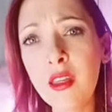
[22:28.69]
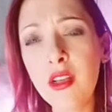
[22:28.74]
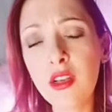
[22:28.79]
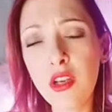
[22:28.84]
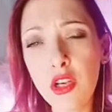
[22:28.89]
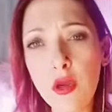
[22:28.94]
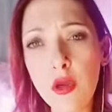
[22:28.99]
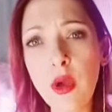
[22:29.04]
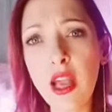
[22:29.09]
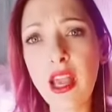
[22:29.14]

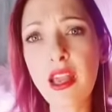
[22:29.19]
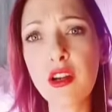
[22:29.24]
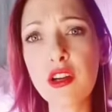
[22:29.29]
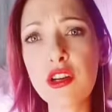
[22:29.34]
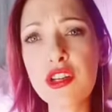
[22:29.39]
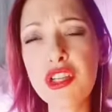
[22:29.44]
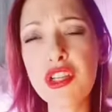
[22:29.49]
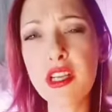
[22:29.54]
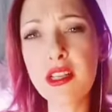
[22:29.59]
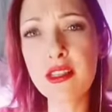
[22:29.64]
new
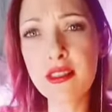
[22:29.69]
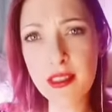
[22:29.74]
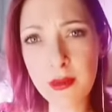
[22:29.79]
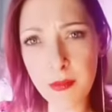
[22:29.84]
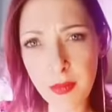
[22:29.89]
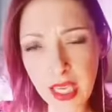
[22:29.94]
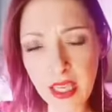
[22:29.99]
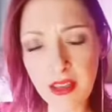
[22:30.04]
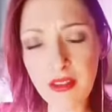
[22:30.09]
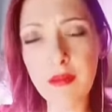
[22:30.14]
energies to
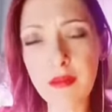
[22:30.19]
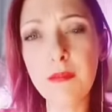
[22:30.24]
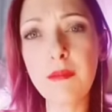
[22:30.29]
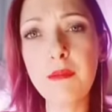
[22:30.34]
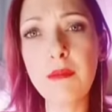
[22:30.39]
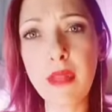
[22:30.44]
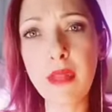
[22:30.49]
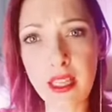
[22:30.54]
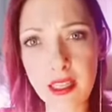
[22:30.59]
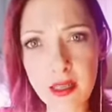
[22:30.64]
make it
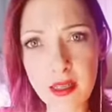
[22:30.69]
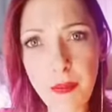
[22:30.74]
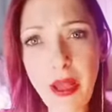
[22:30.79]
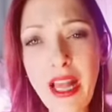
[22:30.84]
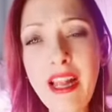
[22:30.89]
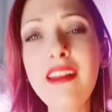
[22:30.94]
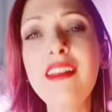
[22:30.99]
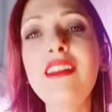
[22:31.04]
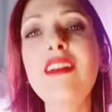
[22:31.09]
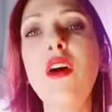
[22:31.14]

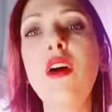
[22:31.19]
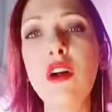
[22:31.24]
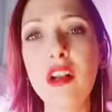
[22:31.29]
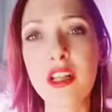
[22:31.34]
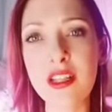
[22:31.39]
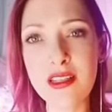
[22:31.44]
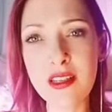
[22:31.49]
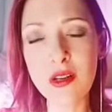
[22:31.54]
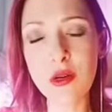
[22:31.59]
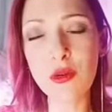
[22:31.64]
independent on
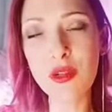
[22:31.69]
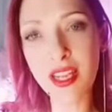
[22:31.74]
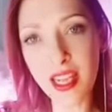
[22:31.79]
its own,